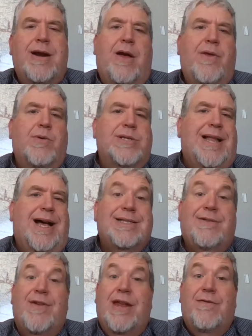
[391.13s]
Now, there was
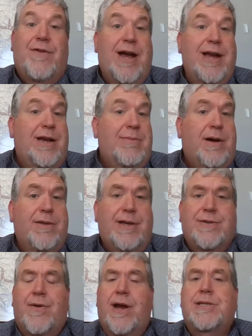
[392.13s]
lots of infighting among
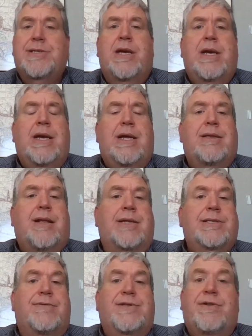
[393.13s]
these Franks,
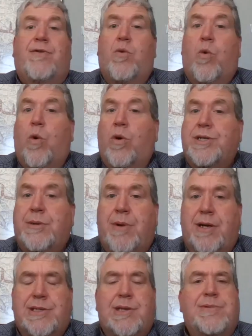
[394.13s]
lots of civil wars
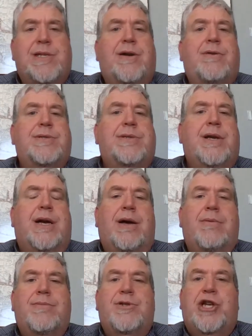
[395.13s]
amongst themselves,
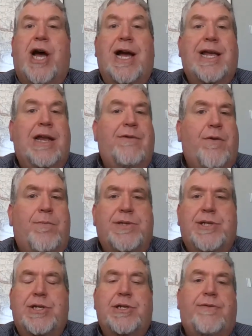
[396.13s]
jockeying for
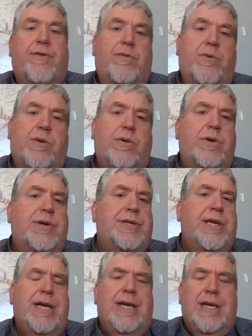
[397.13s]
positions for rulers.